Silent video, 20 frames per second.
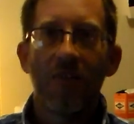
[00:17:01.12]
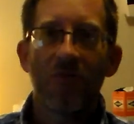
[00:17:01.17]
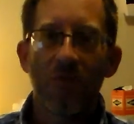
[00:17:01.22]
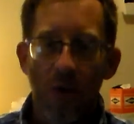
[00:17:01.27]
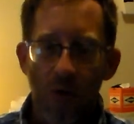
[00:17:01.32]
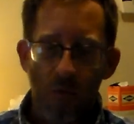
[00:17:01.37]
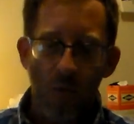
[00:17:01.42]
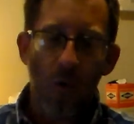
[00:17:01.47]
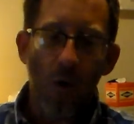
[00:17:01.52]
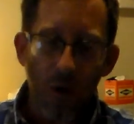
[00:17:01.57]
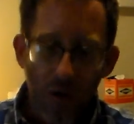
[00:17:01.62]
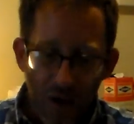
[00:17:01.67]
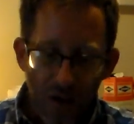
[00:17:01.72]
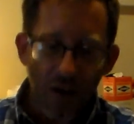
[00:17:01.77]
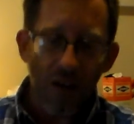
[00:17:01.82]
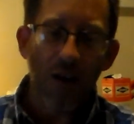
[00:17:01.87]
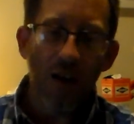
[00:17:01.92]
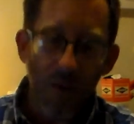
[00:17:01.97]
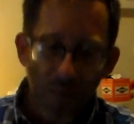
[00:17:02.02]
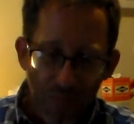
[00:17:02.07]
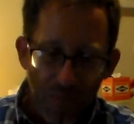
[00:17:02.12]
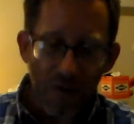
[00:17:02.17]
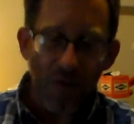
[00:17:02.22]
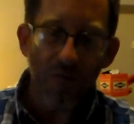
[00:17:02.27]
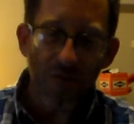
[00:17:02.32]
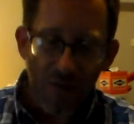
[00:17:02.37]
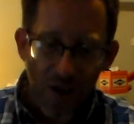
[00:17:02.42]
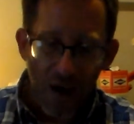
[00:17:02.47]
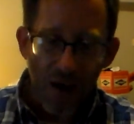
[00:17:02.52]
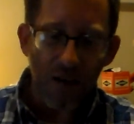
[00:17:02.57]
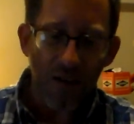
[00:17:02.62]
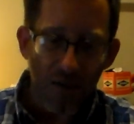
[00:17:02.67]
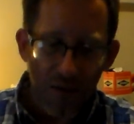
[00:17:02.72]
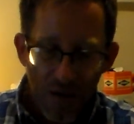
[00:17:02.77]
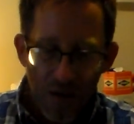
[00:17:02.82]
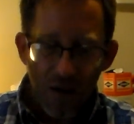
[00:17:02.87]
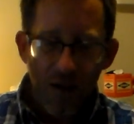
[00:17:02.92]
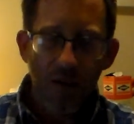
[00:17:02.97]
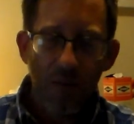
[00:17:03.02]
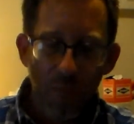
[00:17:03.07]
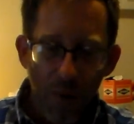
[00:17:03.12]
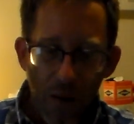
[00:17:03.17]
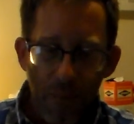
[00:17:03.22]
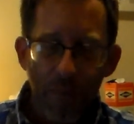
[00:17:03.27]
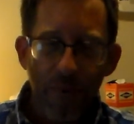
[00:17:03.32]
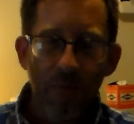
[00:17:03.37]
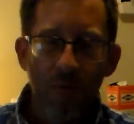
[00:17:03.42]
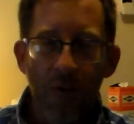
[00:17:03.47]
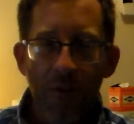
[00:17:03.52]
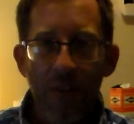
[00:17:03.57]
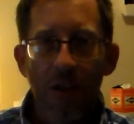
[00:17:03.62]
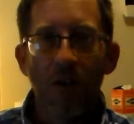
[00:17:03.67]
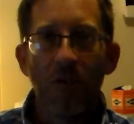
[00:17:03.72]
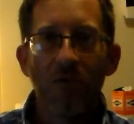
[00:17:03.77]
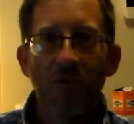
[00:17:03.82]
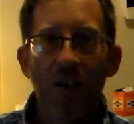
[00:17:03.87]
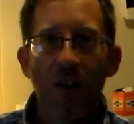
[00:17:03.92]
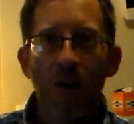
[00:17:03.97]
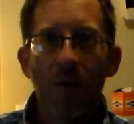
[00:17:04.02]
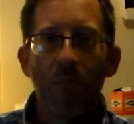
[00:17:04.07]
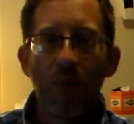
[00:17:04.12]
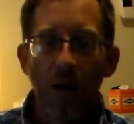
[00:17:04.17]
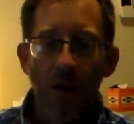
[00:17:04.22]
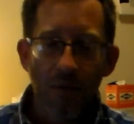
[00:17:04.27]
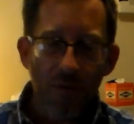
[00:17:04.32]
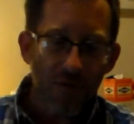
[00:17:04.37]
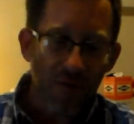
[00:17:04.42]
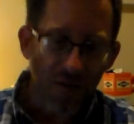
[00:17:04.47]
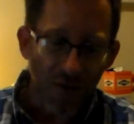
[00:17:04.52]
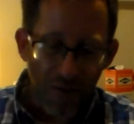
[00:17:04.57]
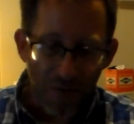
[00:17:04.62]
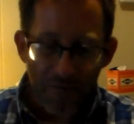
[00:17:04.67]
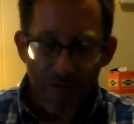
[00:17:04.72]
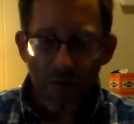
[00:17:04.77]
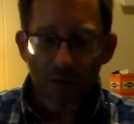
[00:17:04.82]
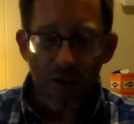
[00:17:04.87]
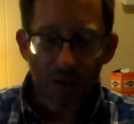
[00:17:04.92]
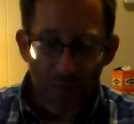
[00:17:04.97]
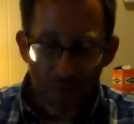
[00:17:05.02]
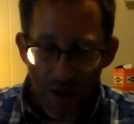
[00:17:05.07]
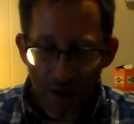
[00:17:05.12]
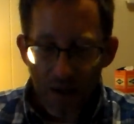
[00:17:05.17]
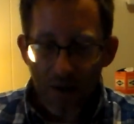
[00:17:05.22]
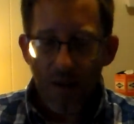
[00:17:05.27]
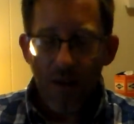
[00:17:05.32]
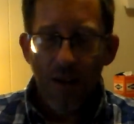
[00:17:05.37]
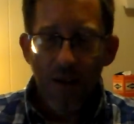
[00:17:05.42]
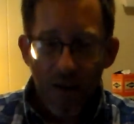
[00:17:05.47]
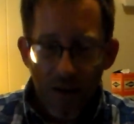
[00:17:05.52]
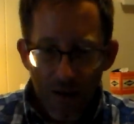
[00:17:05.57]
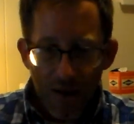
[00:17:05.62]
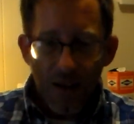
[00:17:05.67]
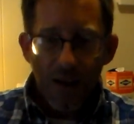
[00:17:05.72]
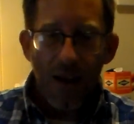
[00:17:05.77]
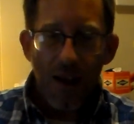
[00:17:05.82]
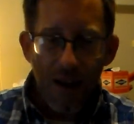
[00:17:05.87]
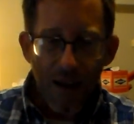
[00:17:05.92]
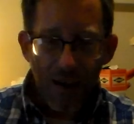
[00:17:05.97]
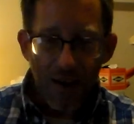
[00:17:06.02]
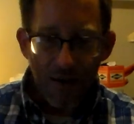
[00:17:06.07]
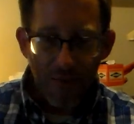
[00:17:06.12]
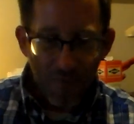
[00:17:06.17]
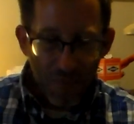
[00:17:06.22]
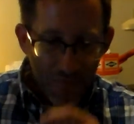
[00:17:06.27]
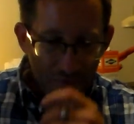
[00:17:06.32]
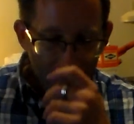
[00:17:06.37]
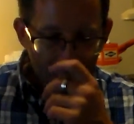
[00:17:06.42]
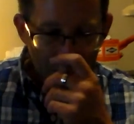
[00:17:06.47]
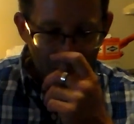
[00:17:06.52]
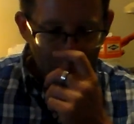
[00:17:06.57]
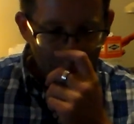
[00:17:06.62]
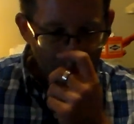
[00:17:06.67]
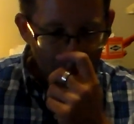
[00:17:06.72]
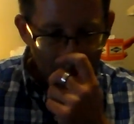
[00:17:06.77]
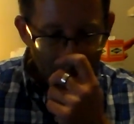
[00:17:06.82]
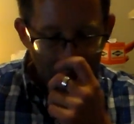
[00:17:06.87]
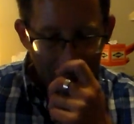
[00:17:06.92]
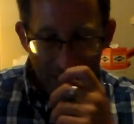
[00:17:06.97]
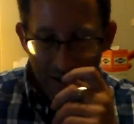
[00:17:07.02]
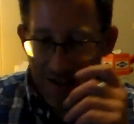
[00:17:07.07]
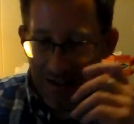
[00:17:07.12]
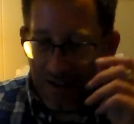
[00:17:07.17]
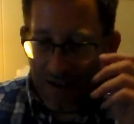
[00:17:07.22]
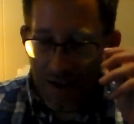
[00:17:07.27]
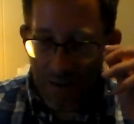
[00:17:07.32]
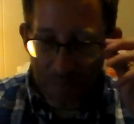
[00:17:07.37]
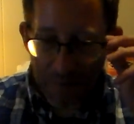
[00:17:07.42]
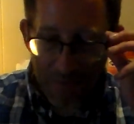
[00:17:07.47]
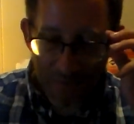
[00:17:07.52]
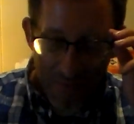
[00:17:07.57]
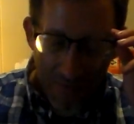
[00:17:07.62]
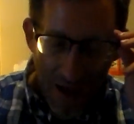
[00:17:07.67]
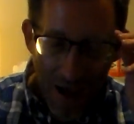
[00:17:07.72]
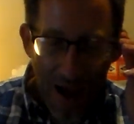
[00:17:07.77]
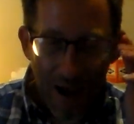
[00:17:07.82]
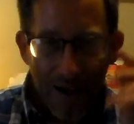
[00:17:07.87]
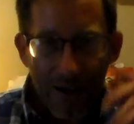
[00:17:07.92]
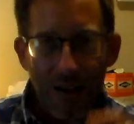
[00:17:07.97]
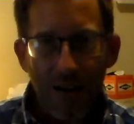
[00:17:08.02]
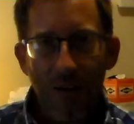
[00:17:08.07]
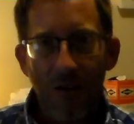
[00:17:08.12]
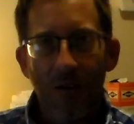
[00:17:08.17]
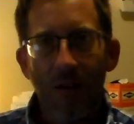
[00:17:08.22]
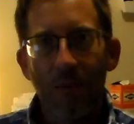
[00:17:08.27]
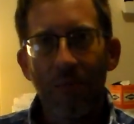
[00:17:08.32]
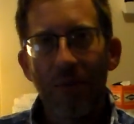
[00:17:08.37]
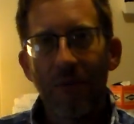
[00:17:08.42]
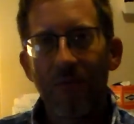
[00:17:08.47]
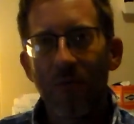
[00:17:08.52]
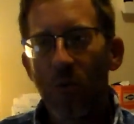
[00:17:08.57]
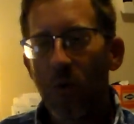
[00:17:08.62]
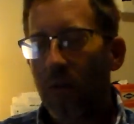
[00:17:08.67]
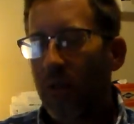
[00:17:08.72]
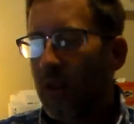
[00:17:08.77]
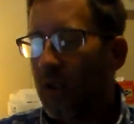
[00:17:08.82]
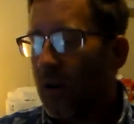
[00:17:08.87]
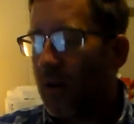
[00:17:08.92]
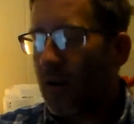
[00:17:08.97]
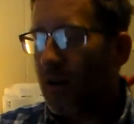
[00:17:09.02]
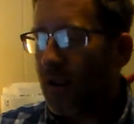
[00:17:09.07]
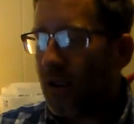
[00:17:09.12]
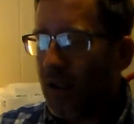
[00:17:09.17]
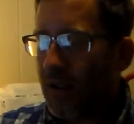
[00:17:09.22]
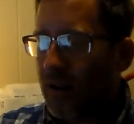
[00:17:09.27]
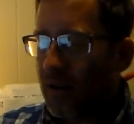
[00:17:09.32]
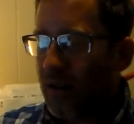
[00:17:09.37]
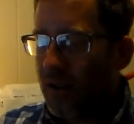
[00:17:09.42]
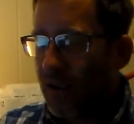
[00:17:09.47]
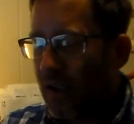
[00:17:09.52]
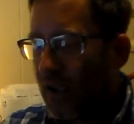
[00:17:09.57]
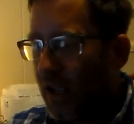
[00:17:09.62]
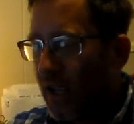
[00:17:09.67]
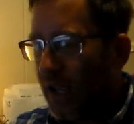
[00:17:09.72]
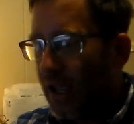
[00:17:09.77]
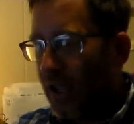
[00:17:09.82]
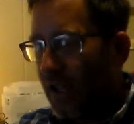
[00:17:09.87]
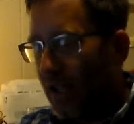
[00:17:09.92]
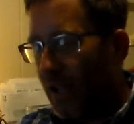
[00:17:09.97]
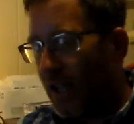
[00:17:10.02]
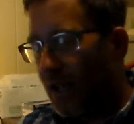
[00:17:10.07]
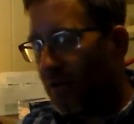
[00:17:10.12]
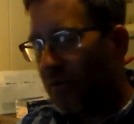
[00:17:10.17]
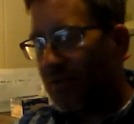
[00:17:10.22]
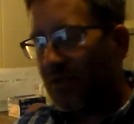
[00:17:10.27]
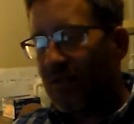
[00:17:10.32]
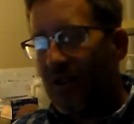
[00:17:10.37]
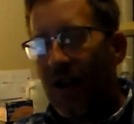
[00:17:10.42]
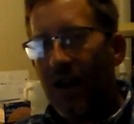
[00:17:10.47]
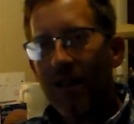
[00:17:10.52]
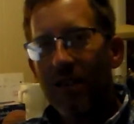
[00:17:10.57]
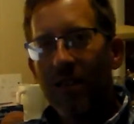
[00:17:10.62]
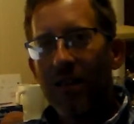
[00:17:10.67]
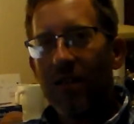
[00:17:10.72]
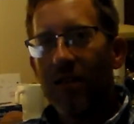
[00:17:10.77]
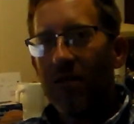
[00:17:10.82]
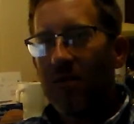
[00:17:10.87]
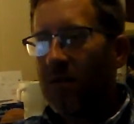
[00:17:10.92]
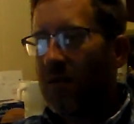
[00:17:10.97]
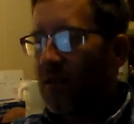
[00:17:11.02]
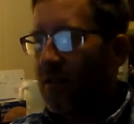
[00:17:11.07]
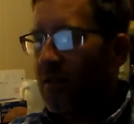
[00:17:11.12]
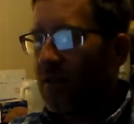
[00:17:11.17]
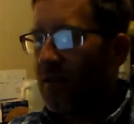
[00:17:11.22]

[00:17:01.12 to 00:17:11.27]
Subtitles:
you start working it up. It was like pumping one of those air pumps for your foot, man. And you can get it up in high gear, up in fourth gear, and it was like the